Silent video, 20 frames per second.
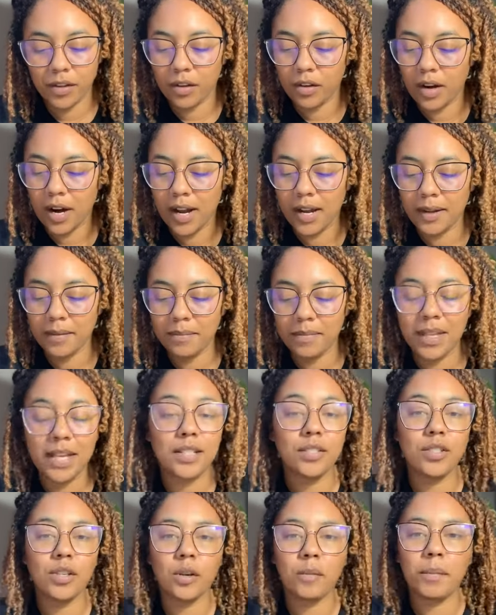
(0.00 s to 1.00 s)
the crime
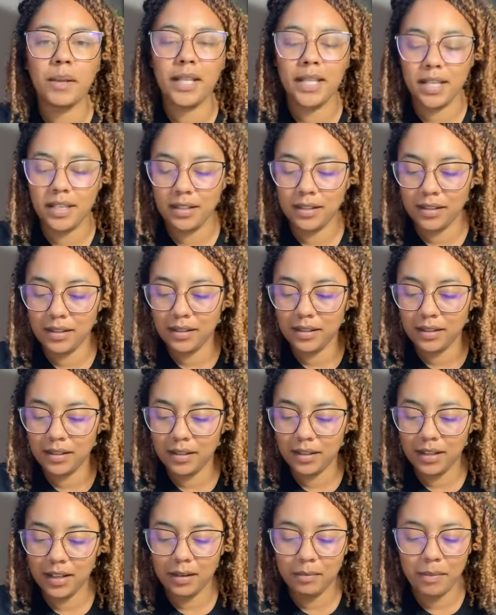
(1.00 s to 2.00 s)
that took place
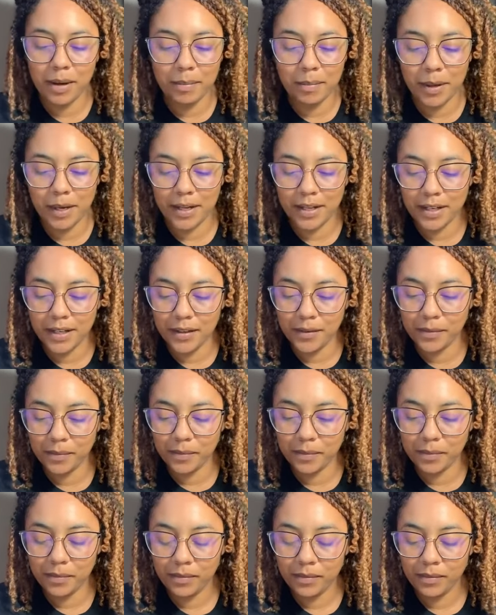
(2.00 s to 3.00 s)
in my body?